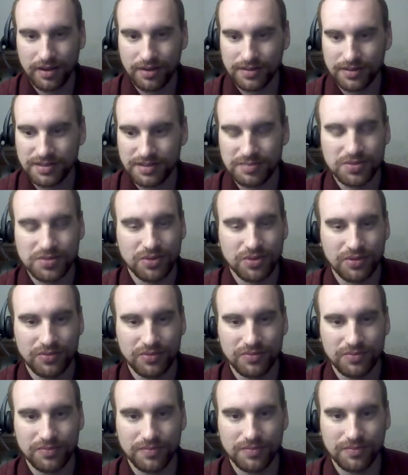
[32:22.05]
some sort of
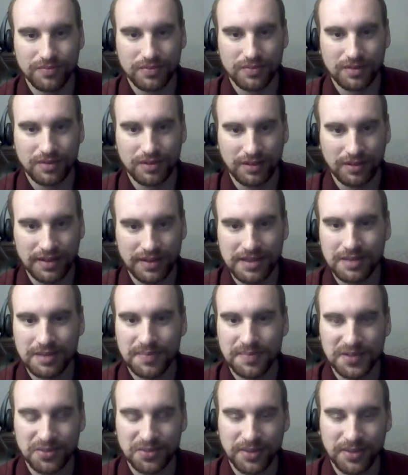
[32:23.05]
link
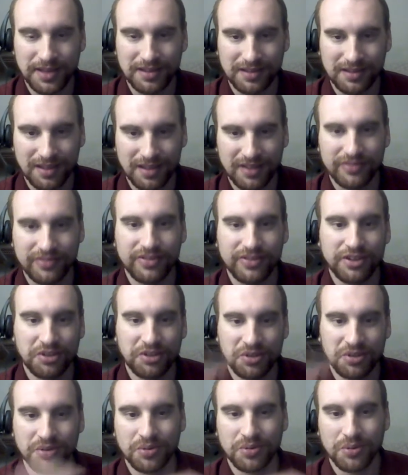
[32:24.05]
between Le
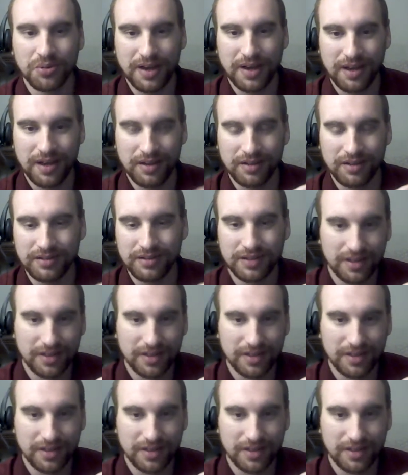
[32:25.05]
Fanu and